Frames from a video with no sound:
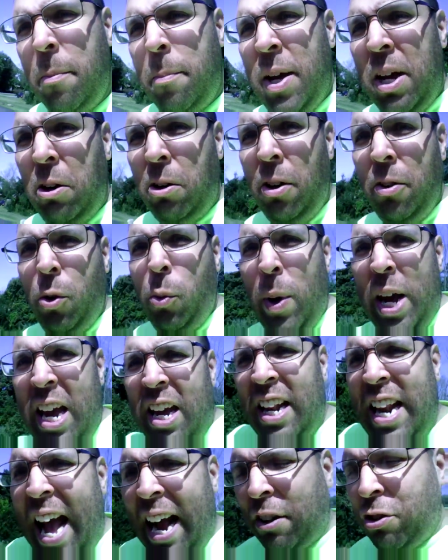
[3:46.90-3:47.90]
the middle of the
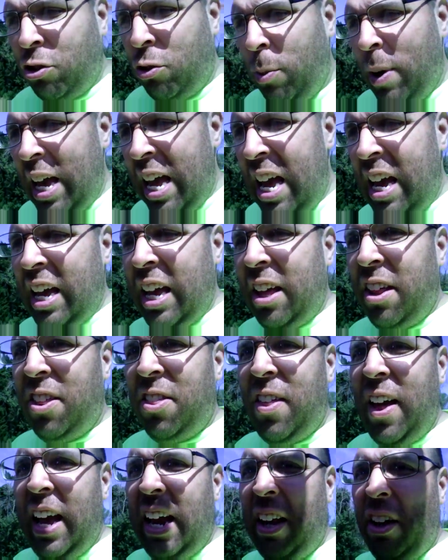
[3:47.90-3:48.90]
week next week,
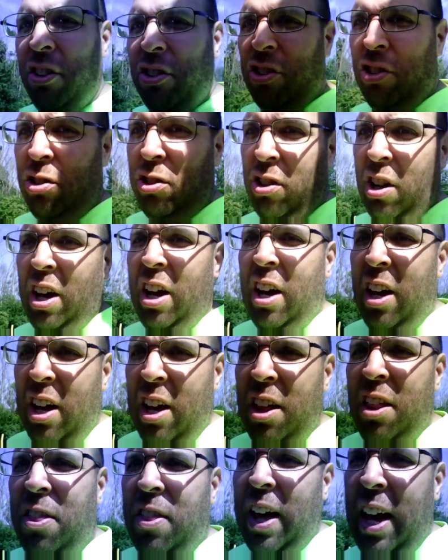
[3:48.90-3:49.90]
things
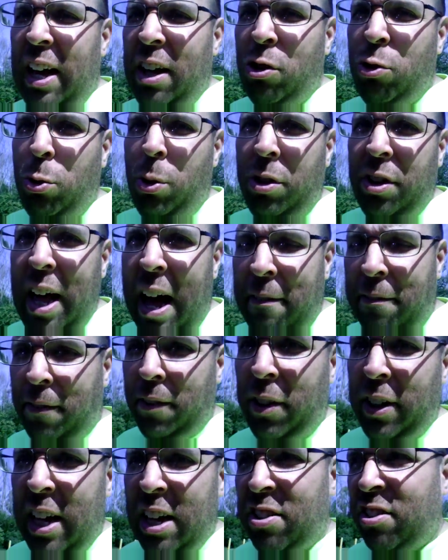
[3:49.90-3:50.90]
things will
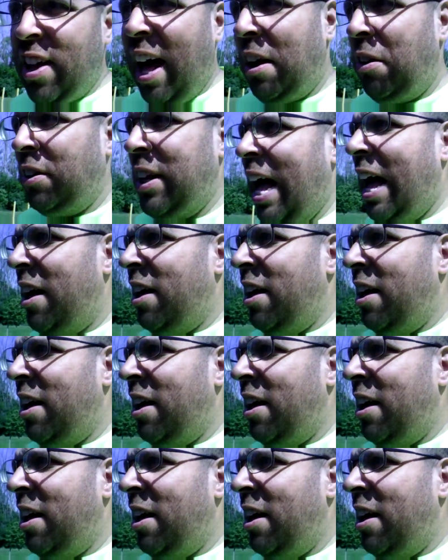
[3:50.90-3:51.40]
definitely settle